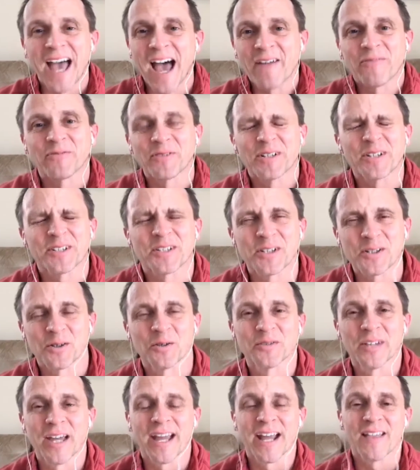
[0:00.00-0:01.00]
every single
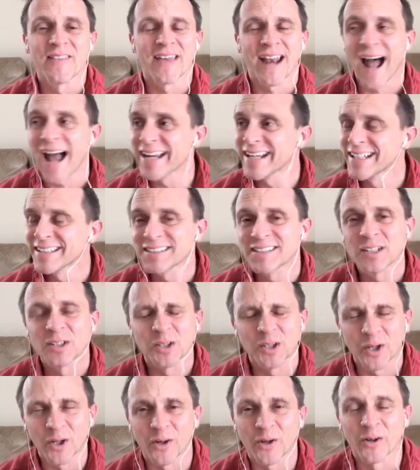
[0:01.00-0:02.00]
day that I get to
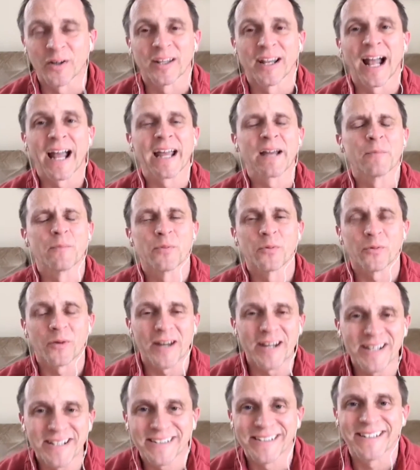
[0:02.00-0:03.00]
learn. And I
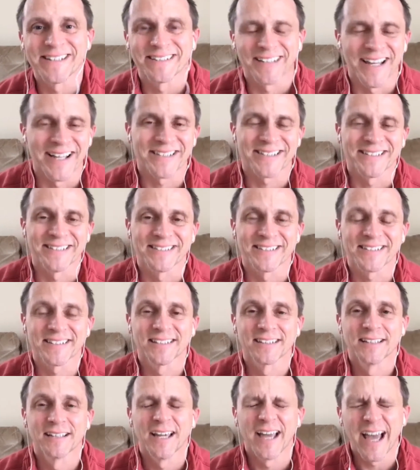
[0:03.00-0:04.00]
embrace these lessons.
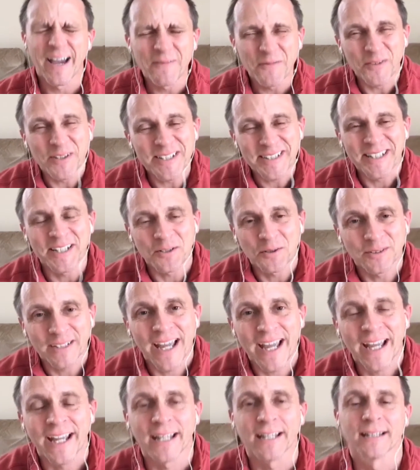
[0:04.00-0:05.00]
Every single
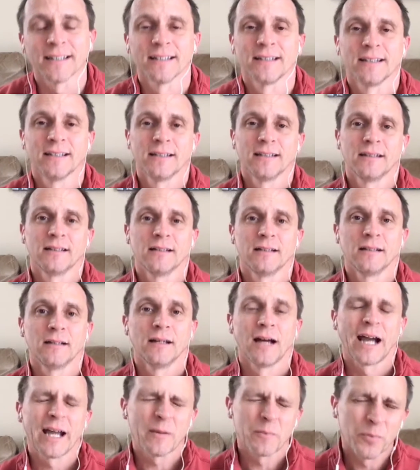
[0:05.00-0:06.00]
day.
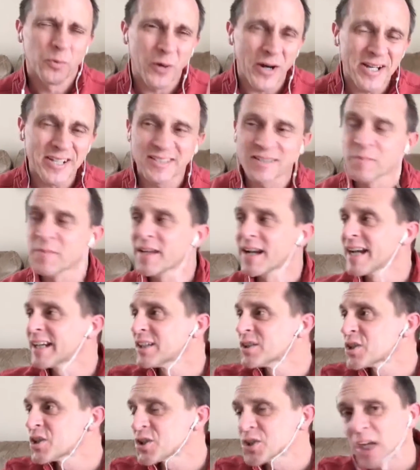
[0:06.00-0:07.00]
I embrace them, then I
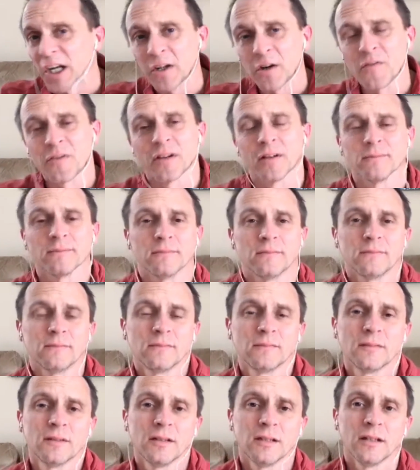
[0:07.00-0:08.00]
can share them.
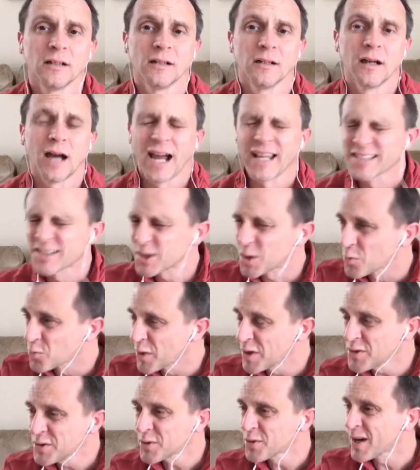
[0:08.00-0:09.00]
I
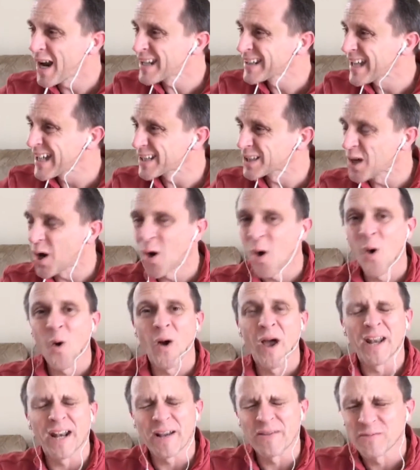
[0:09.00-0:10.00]
surrender, I let go,
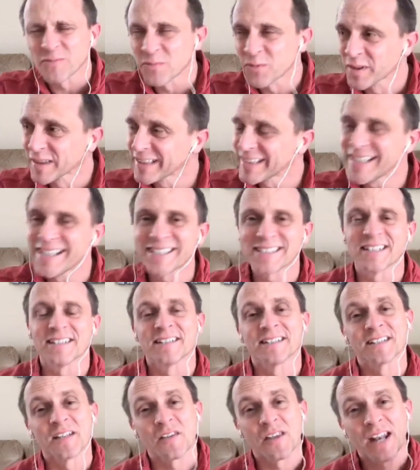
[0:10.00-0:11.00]
and I release it
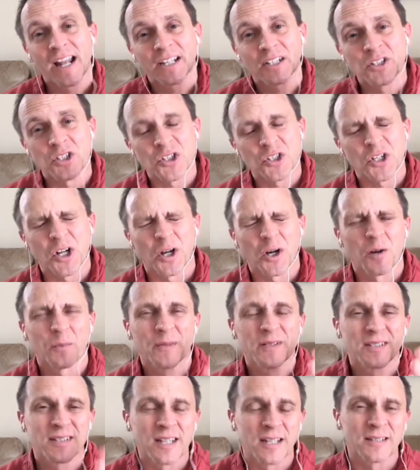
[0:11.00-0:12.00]
so that I can share
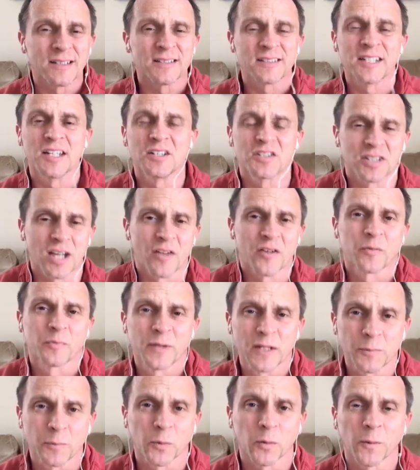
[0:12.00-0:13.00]
them and teach to other
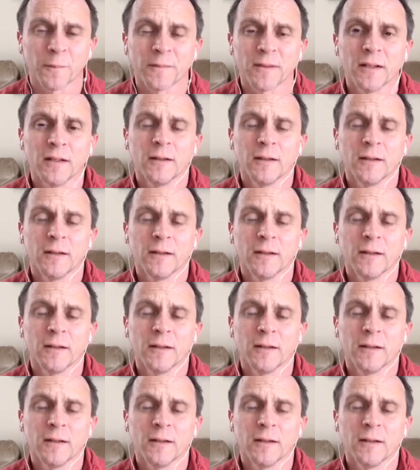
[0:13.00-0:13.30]
people.